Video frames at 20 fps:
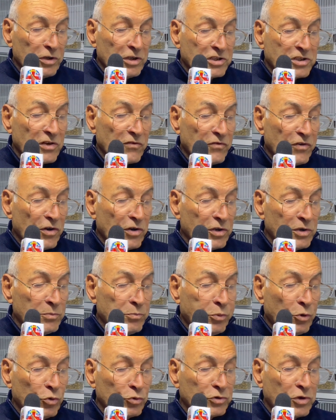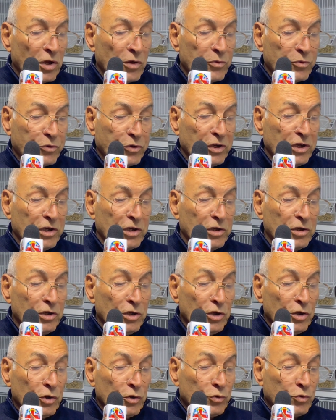is a very important thing
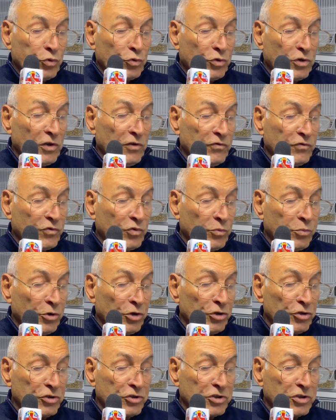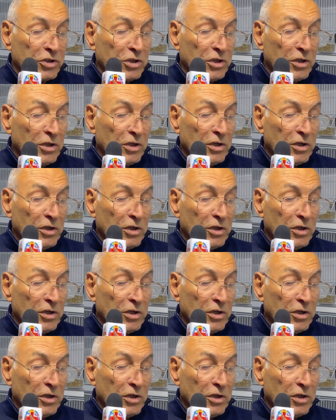to give to birds.